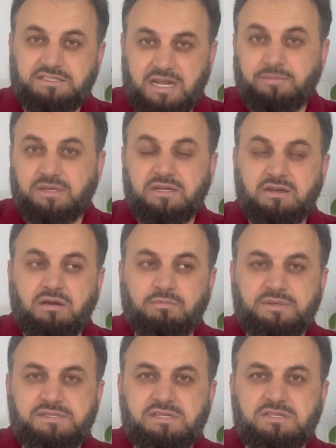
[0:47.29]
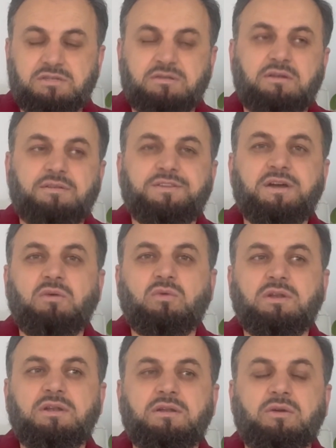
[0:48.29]
time gain compensation that
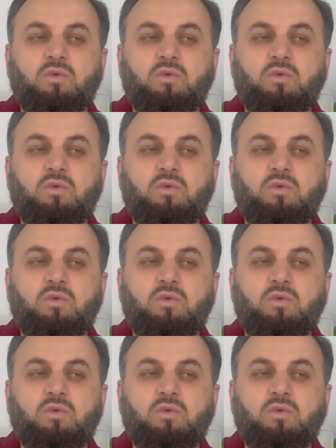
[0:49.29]
will